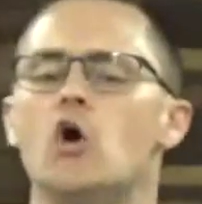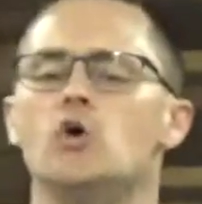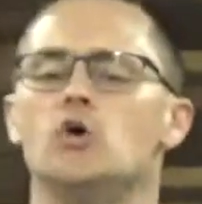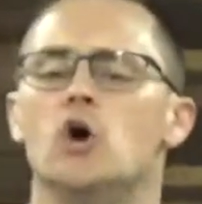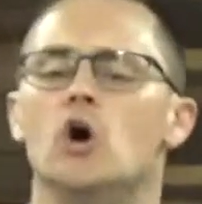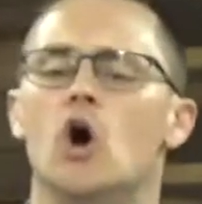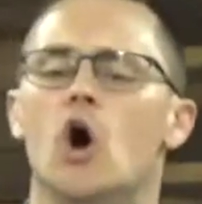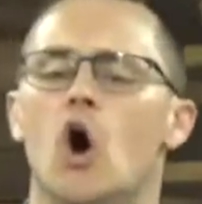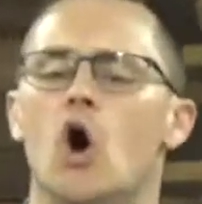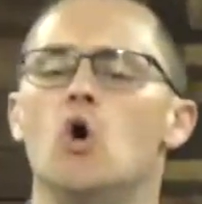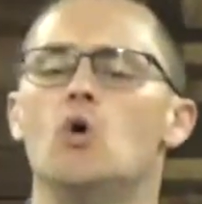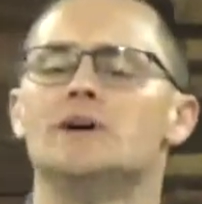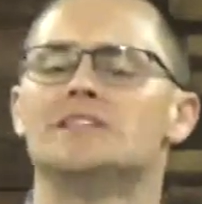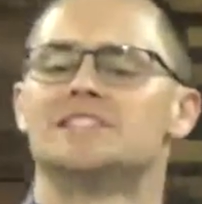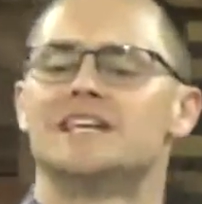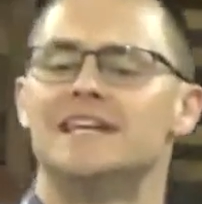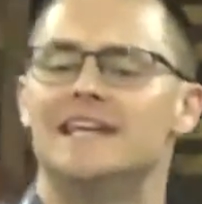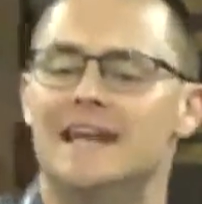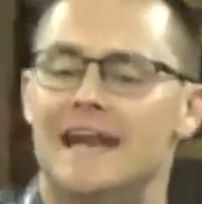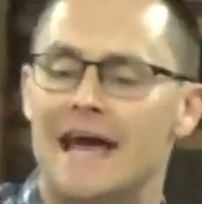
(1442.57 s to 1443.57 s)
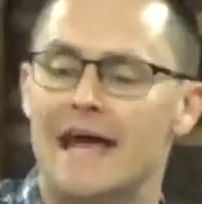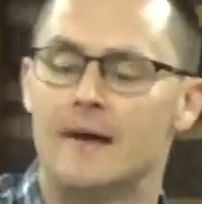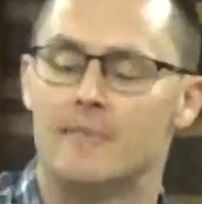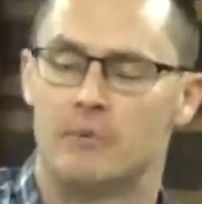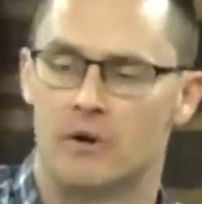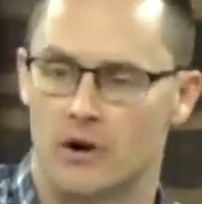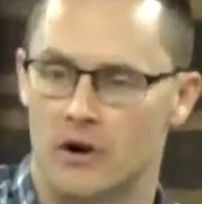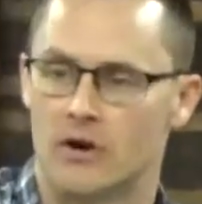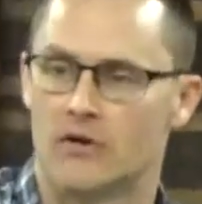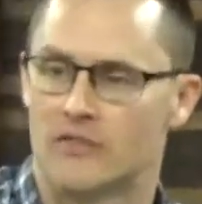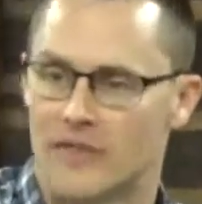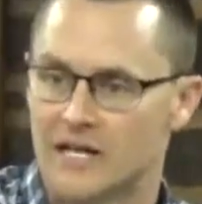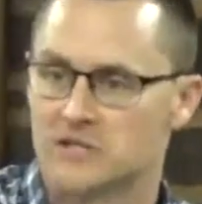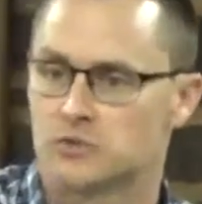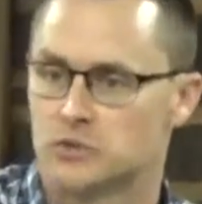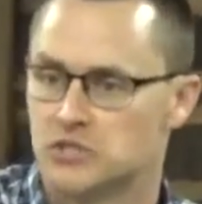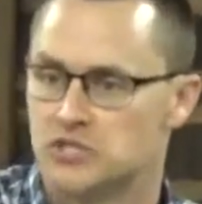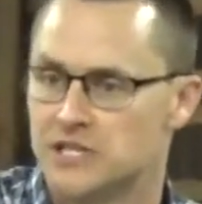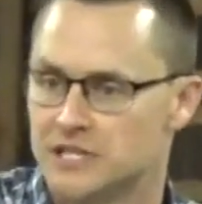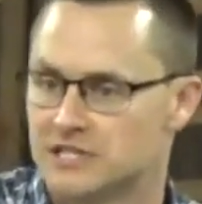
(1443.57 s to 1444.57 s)
who is a neighbor?
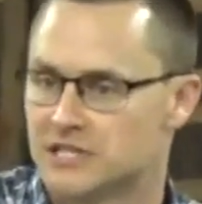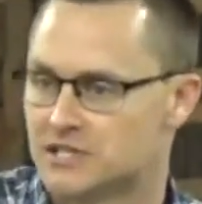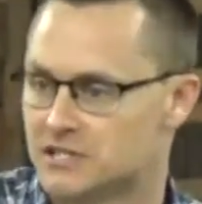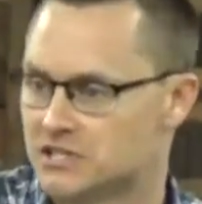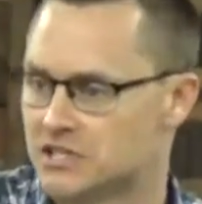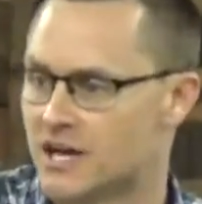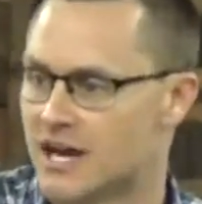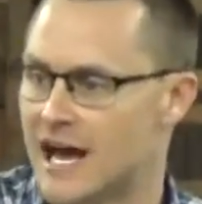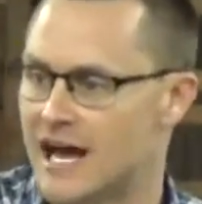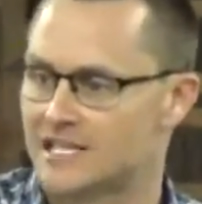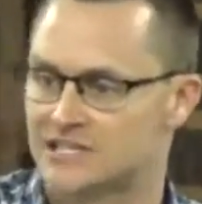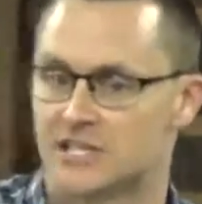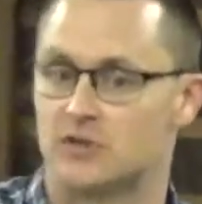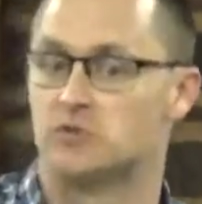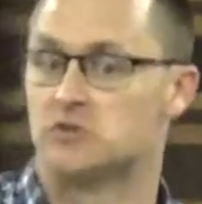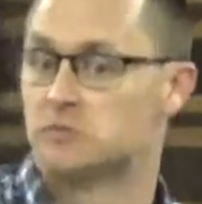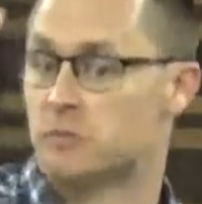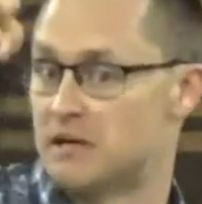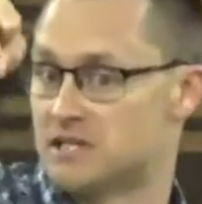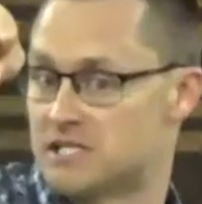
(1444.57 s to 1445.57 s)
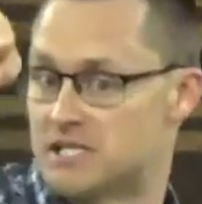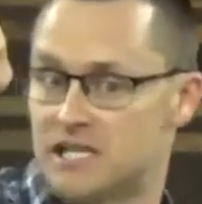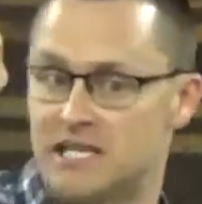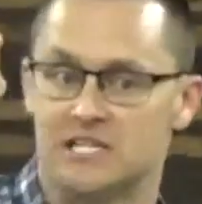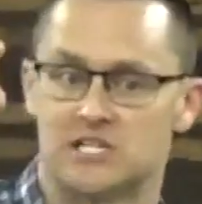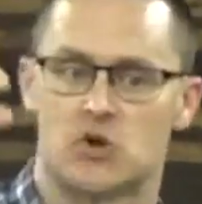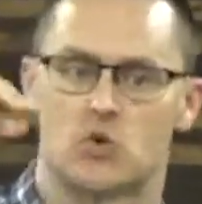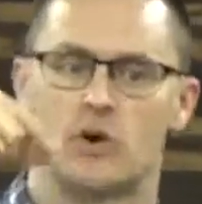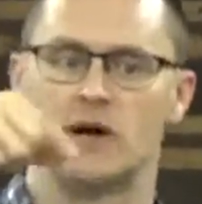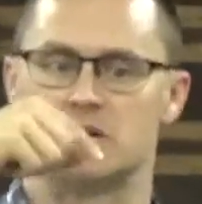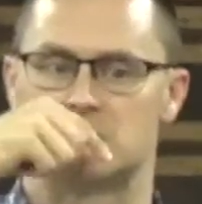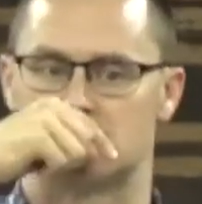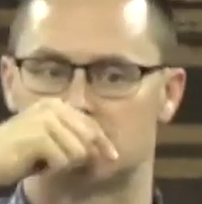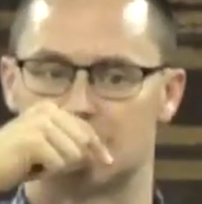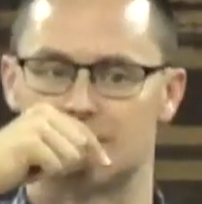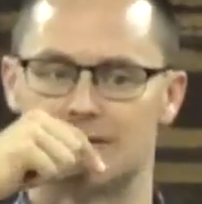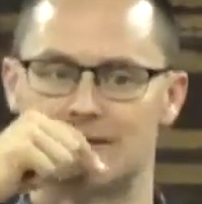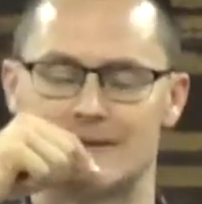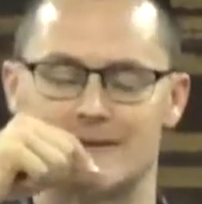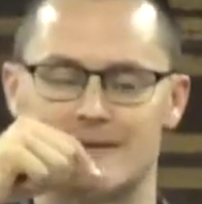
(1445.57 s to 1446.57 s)
That's what Jesus is going to ask in response to his
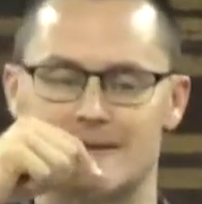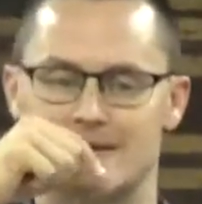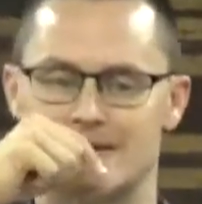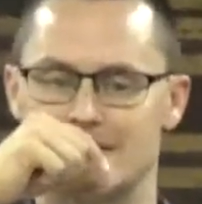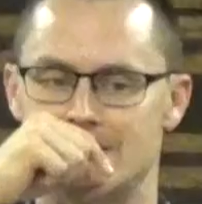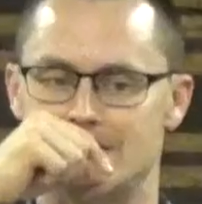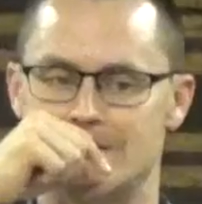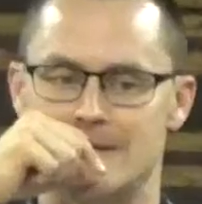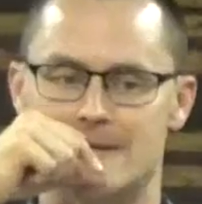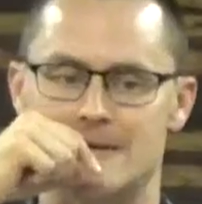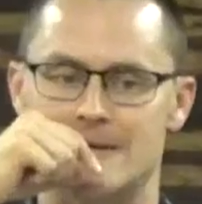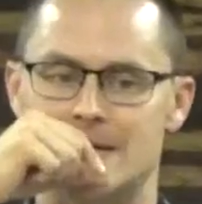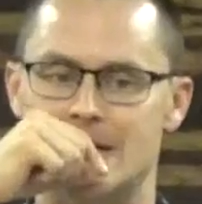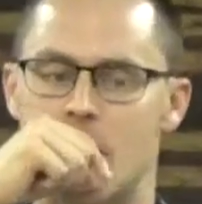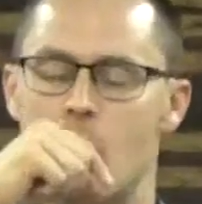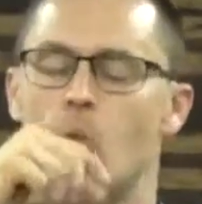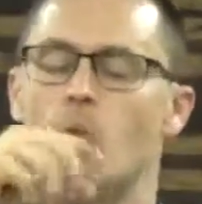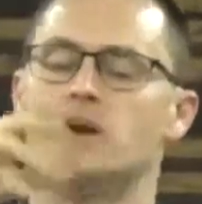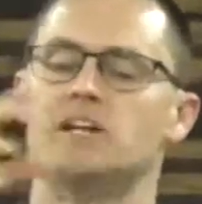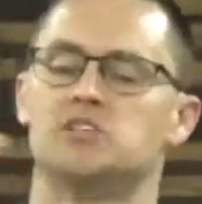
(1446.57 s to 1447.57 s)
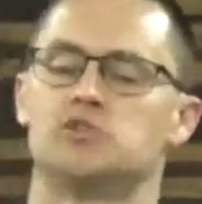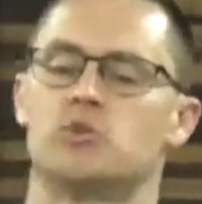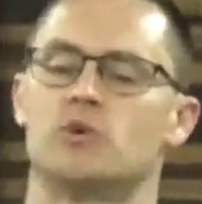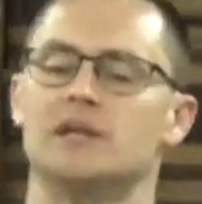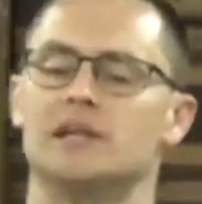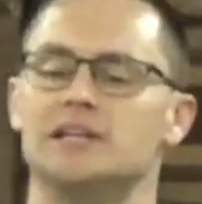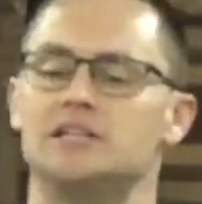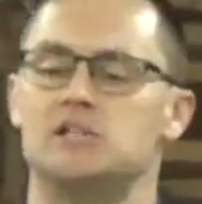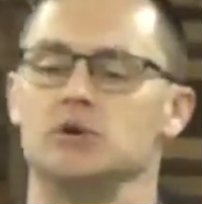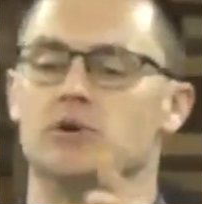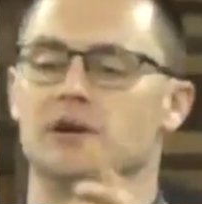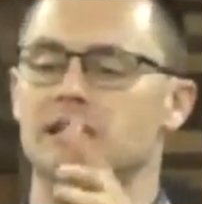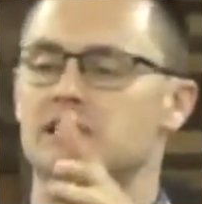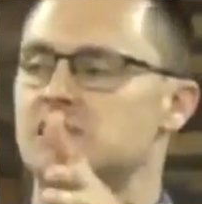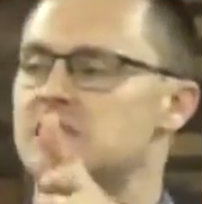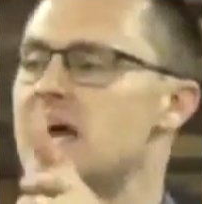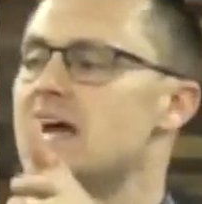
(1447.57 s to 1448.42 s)
question. What he's really doing is